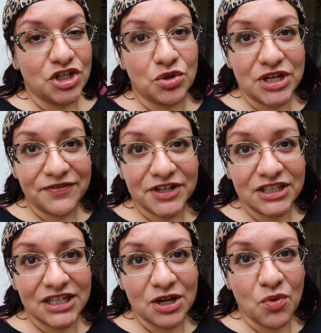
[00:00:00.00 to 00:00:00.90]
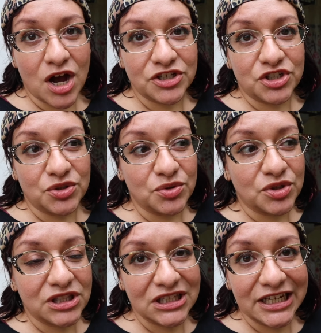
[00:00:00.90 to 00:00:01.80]
You definitely want to
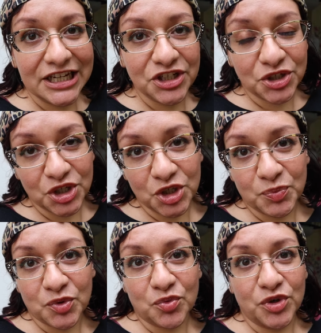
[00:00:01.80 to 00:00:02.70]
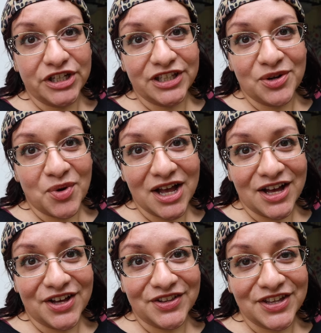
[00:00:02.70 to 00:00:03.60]
clean your coop really
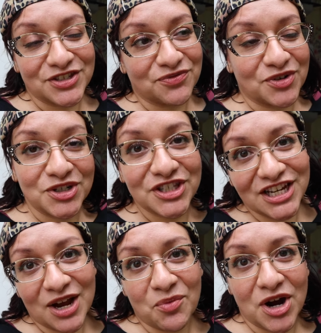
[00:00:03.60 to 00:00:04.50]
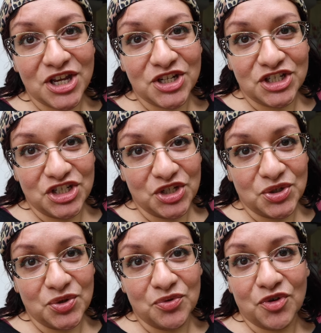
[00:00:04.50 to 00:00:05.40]
well. That's the first thing I want you to
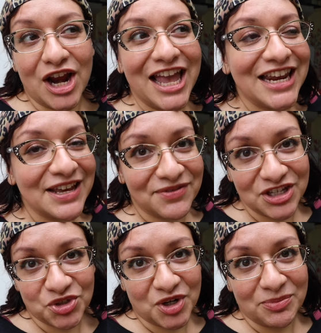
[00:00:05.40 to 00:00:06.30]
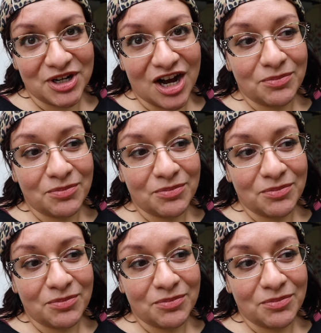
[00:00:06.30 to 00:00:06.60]
do for any of these treatment